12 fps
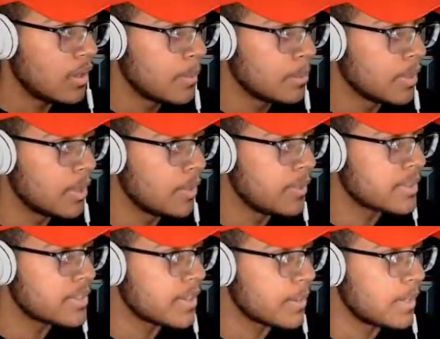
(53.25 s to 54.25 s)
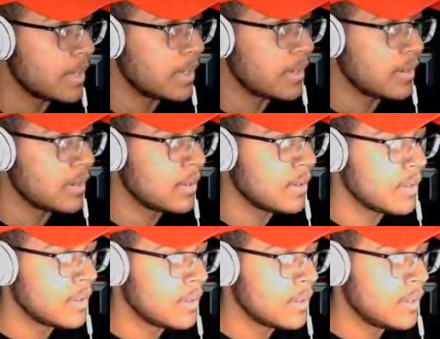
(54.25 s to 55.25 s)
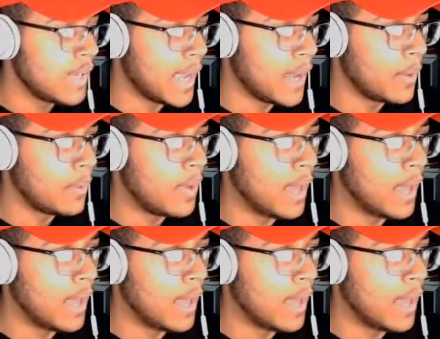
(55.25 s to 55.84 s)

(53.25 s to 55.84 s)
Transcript: blow this up right here. Now, I